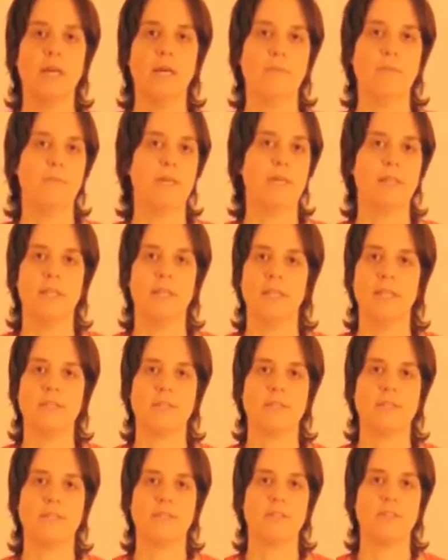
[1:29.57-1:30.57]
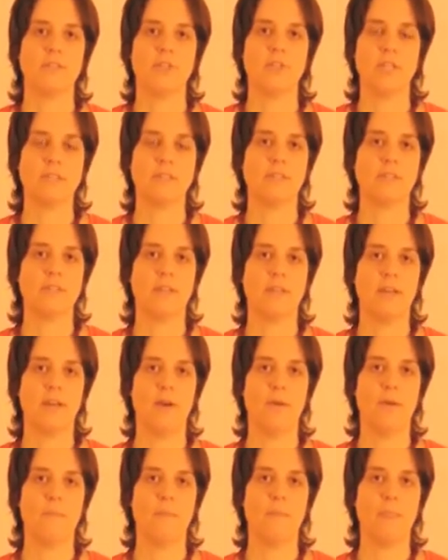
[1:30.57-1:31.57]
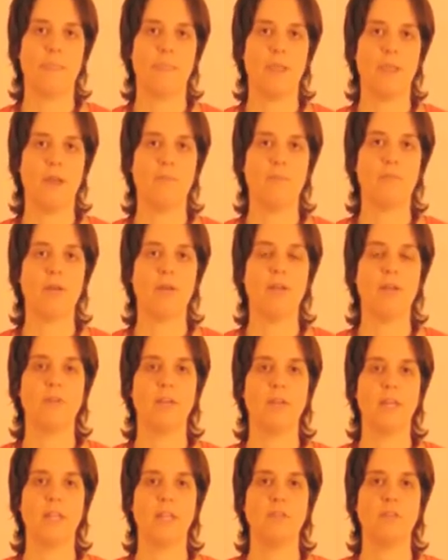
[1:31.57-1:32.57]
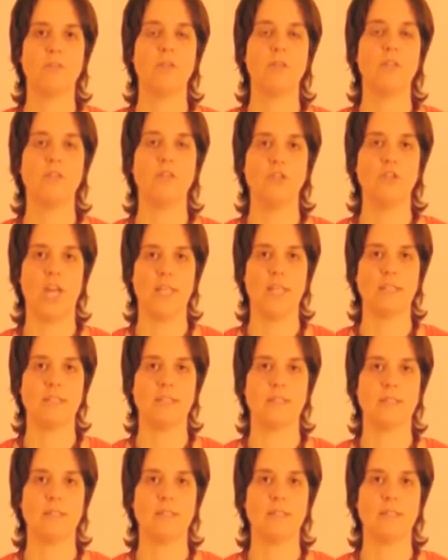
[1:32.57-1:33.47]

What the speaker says: But that's just a breathing into the chest.